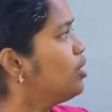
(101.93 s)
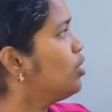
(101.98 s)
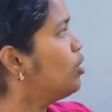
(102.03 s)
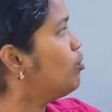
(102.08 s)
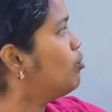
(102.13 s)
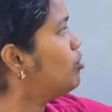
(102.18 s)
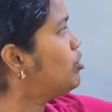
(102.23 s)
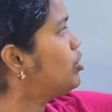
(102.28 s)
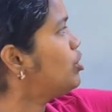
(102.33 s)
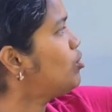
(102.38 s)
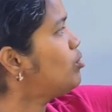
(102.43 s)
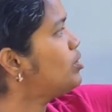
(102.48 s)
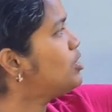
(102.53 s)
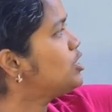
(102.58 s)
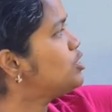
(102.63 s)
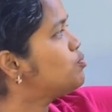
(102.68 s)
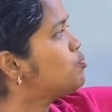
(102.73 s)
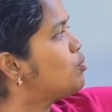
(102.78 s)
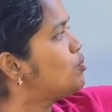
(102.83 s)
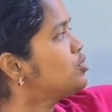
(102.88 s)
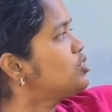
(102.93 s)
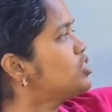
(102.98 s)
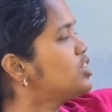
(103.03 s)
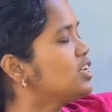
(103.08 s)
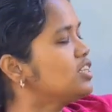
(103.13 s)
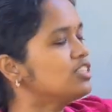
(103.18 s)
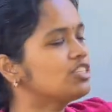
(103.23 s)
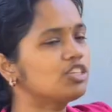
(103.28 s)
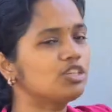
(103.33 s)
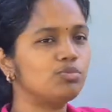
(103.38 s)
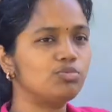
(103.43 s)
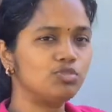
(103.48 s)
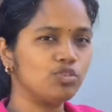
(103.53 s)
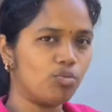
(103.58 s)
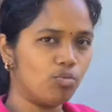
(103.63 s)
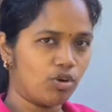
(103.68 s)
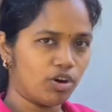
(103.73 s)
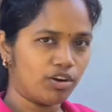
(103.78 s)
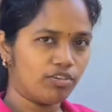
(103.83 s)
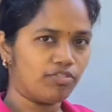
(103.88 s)
Without this post-transcriptional
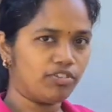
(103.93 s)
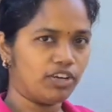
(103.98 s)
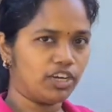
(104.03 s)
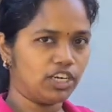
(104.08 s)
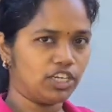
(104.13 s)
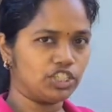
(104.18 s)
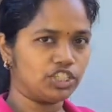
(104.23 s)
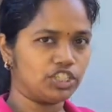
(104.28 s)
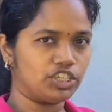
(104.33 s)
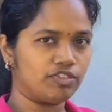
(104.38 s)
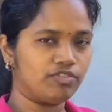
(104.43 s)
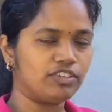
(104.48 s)
modification,